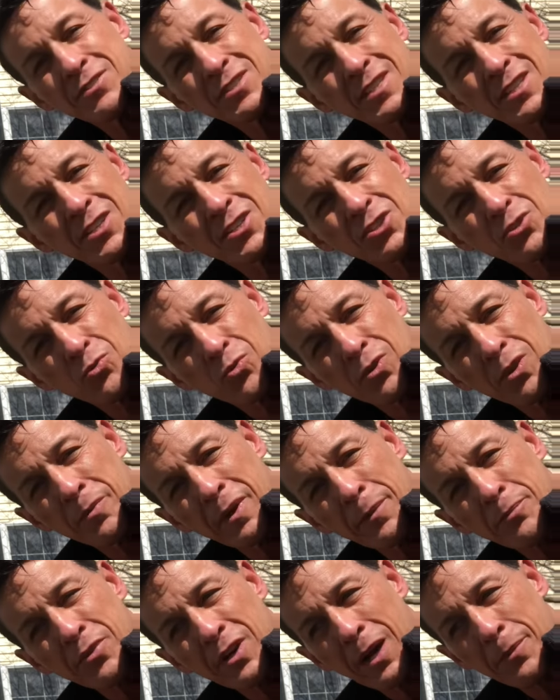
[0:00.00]
seen a squirrel on
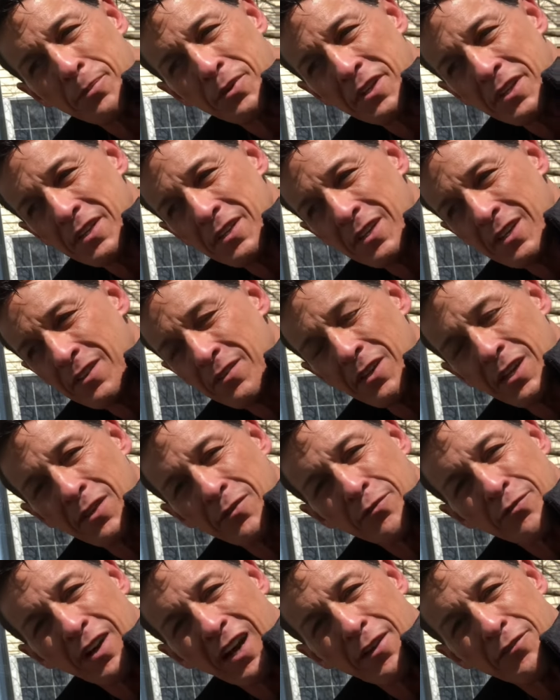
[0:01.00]
my property in
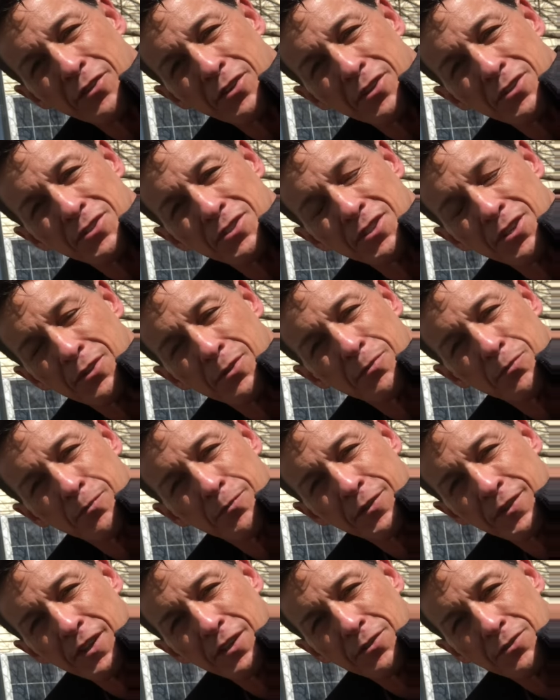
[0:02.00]
5 years near the
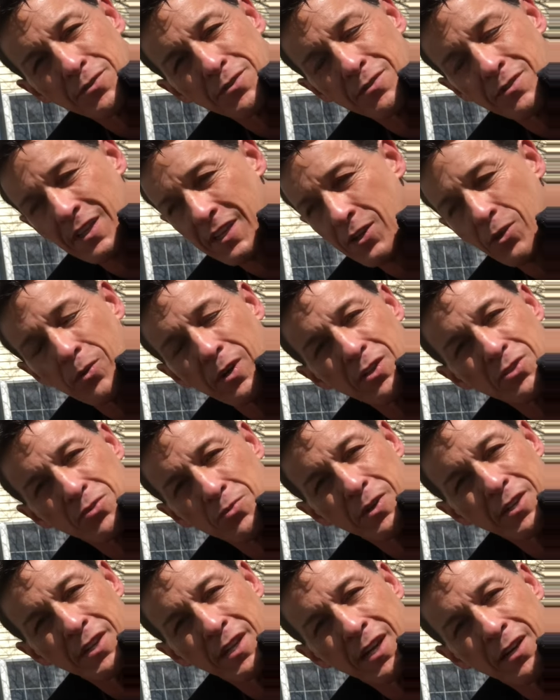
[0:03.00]
feeders. They go
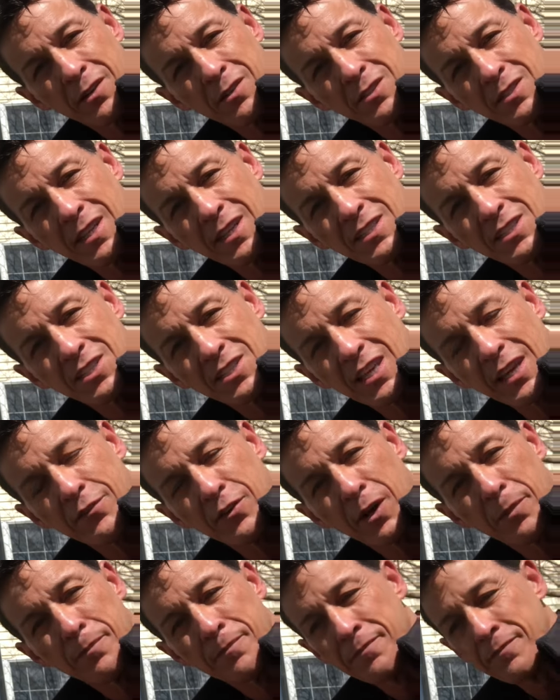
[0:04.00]
elsewhere now because they just give up.